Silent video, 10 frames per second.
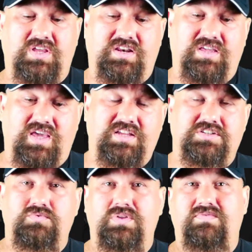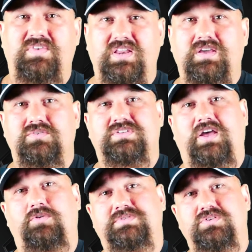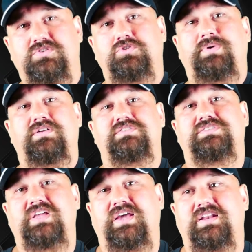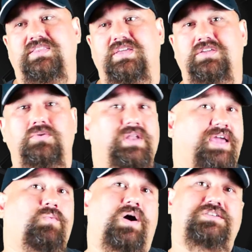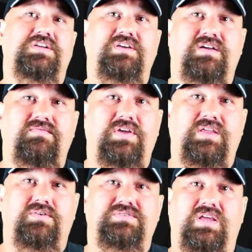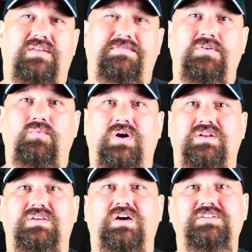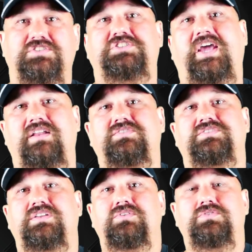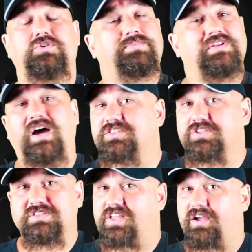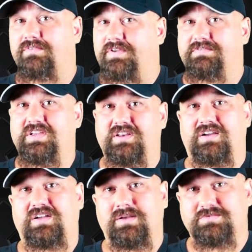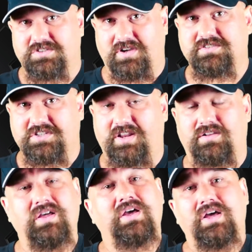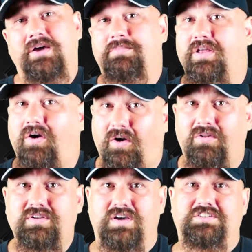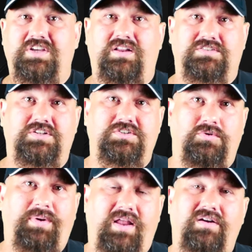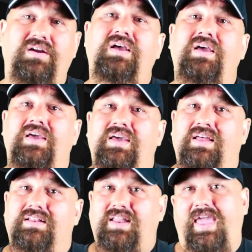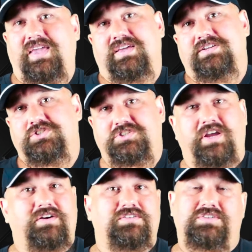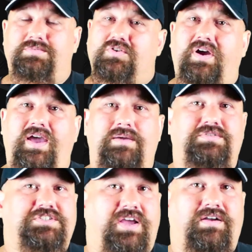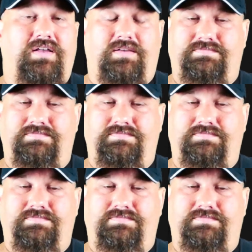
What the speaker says: engaging with videos helps YouTube understand that you like watching gun videos. And if you want gun channels on YouTube, not just AR15.com's gun channel, but all gun channels to do better, like, share, subscribe, share.